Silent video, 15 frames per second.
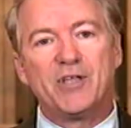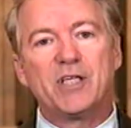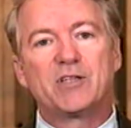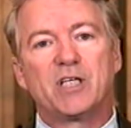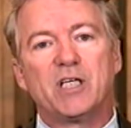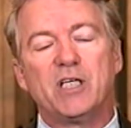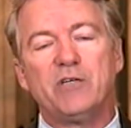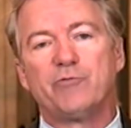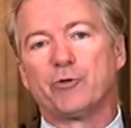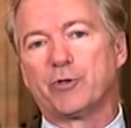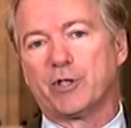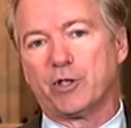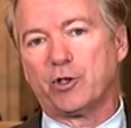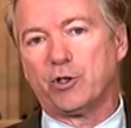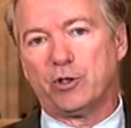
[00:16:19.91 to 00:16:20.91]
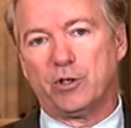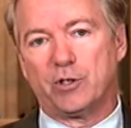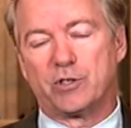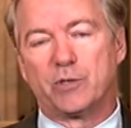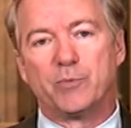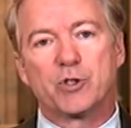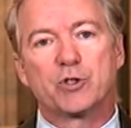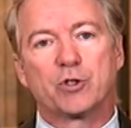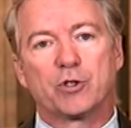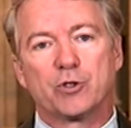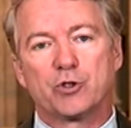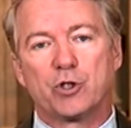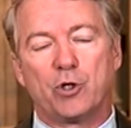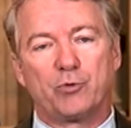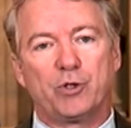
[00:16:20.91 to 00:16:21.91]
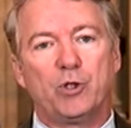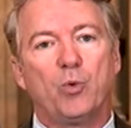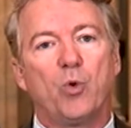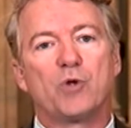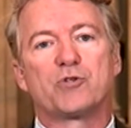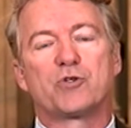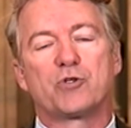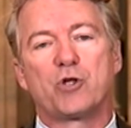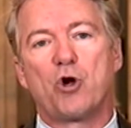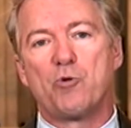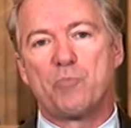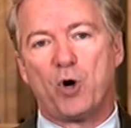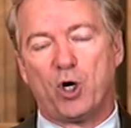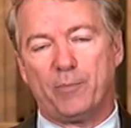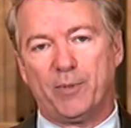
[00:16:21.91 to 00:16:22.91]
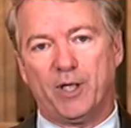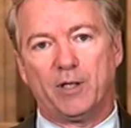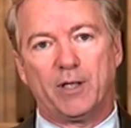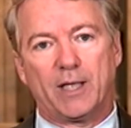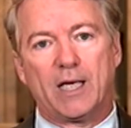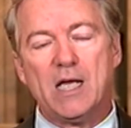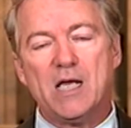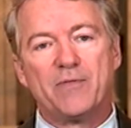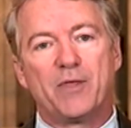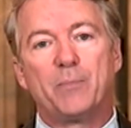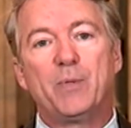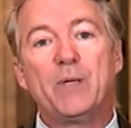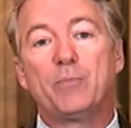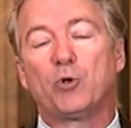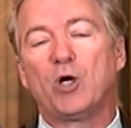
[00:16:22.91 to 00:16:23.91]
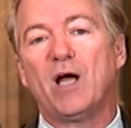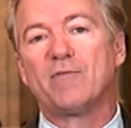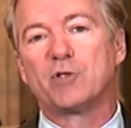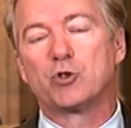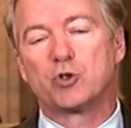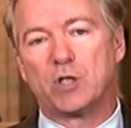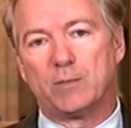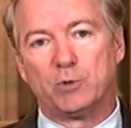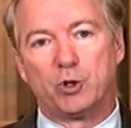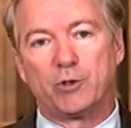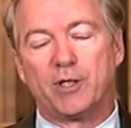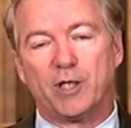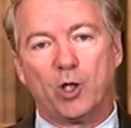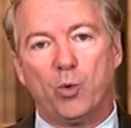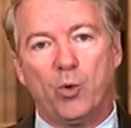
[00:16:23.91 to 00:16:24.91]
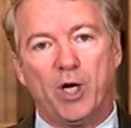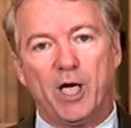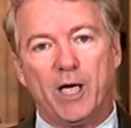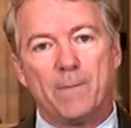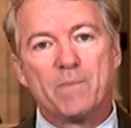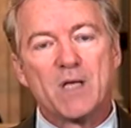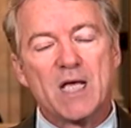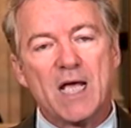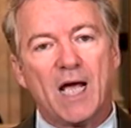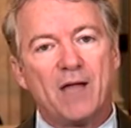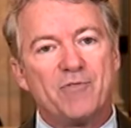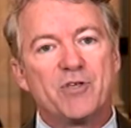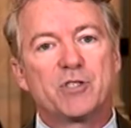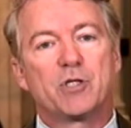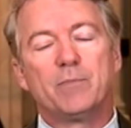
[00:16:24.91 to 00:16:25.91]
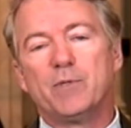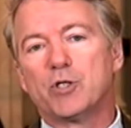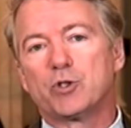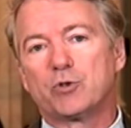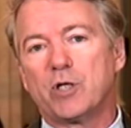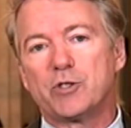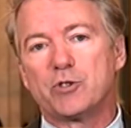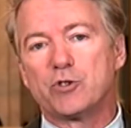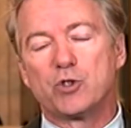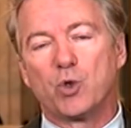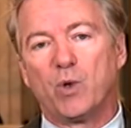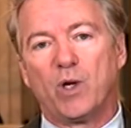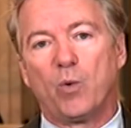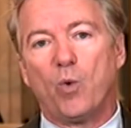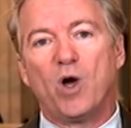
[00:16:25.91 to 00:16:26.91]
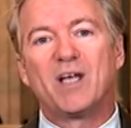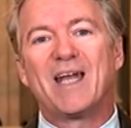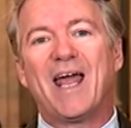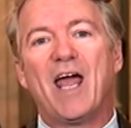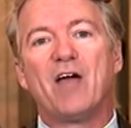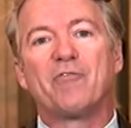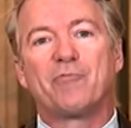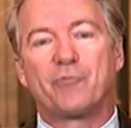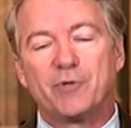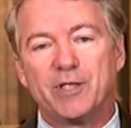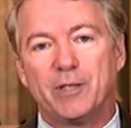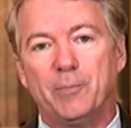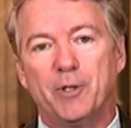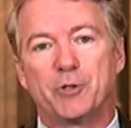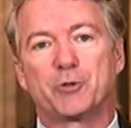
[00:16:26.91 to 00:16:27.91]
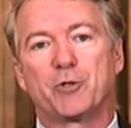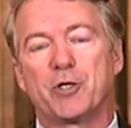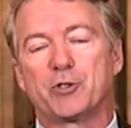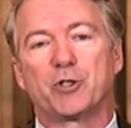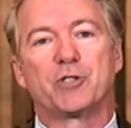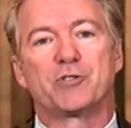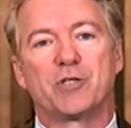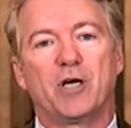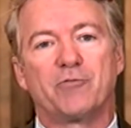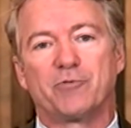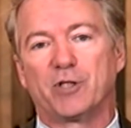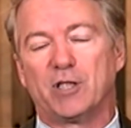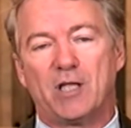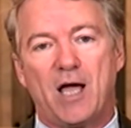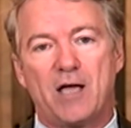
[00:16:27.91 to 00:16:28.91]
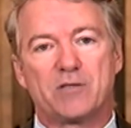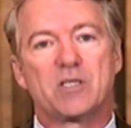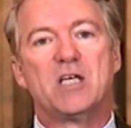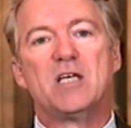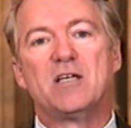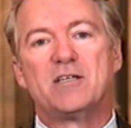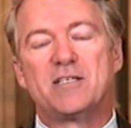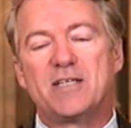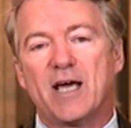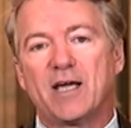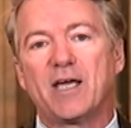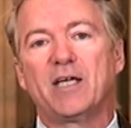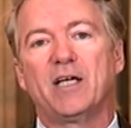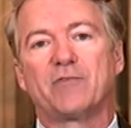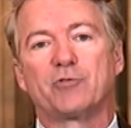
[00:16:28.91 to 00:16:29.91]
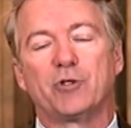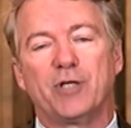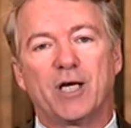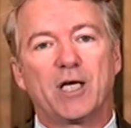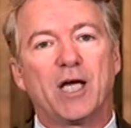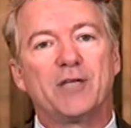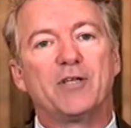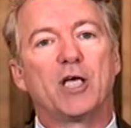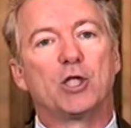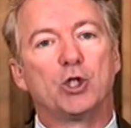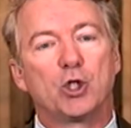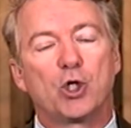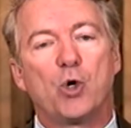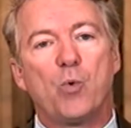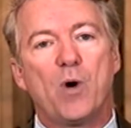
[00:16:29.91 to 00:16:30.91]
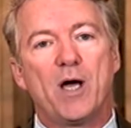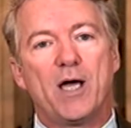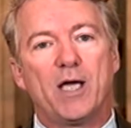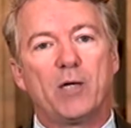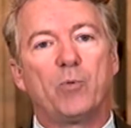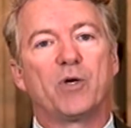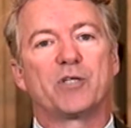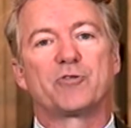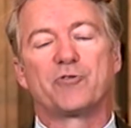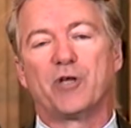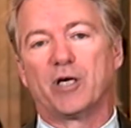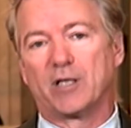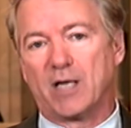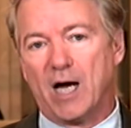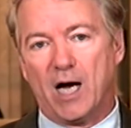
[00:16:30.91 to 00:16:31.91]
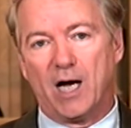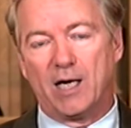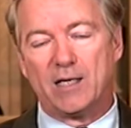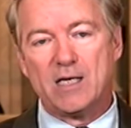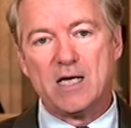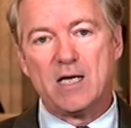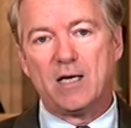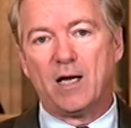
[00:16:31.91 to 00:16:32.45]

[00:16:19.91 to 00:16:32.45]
think the evil that occurred to Mr. Khashoggi was so barbaric that people are having trouble looking away. And this administration is doing what every administration has done for the last decade after decade. They look away when it's their guy.